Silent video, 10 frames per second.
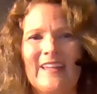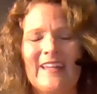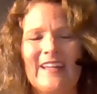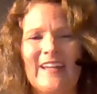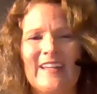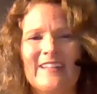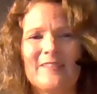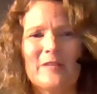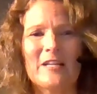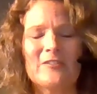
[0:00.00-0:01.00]
And
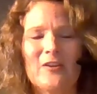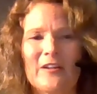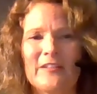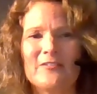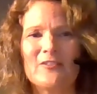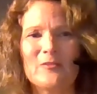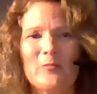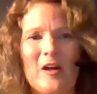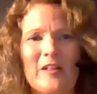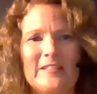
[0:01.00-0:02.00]
I'm not talking just
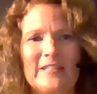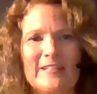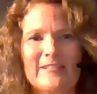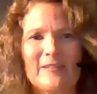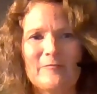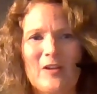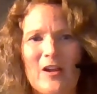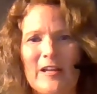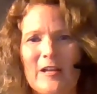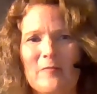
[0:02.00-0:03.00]
politics, I'm
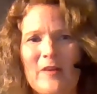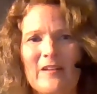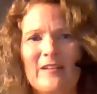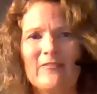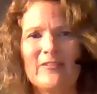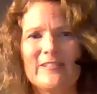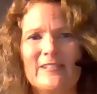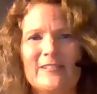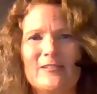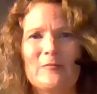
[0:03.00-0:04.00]
talking about every
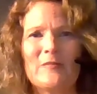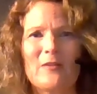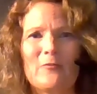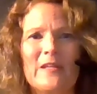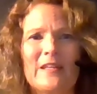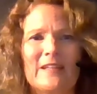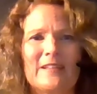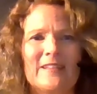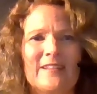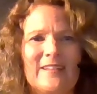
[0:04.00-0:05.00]
system that we
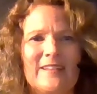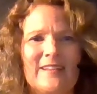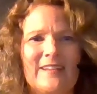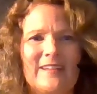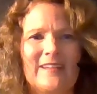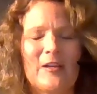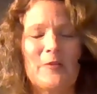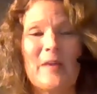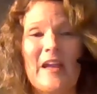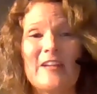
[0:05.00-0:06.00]
can
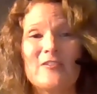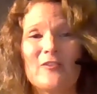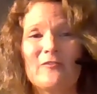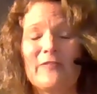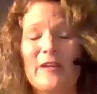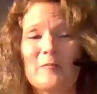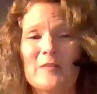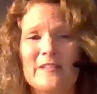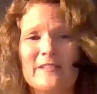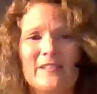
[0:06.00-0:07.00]
imagine:
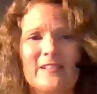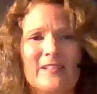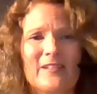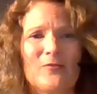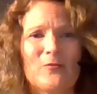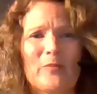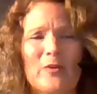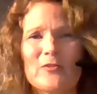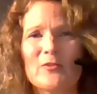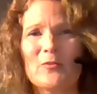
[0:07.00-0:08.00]
families,
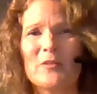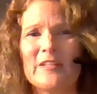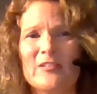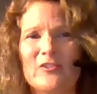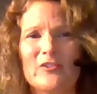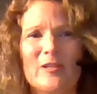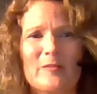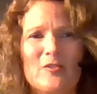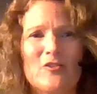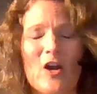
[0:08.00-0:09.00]
personal
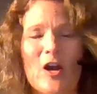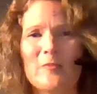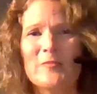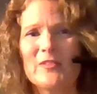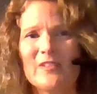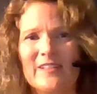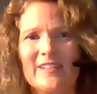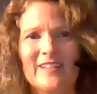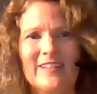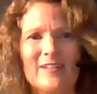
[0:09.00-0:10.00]
relationships, jobs,
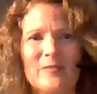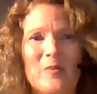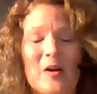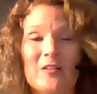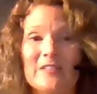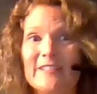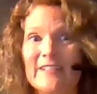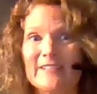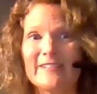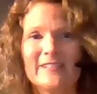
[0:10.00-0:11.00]

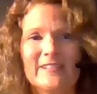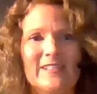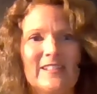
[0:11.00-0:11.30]
politics,